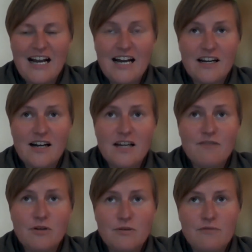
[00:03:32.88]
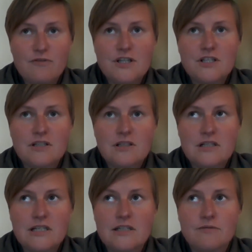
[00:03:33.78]
And I have only
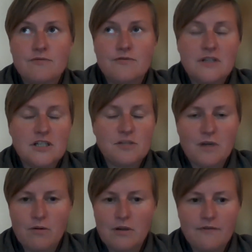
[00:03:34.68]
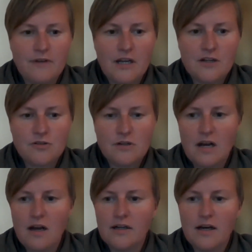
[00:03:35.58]
recently finished my qualification
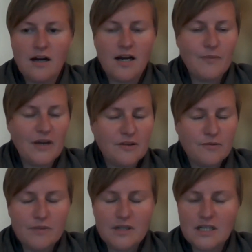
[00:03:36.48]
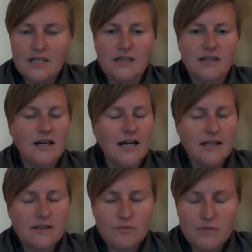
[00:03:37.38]
and I'm at the
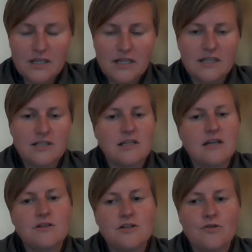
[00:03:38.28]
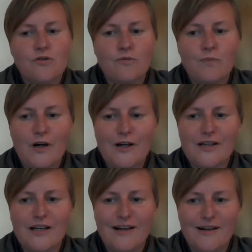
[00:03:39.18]
beginning stages of
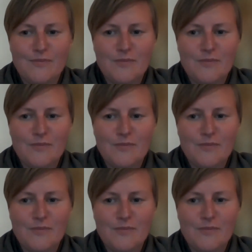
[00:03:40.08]
my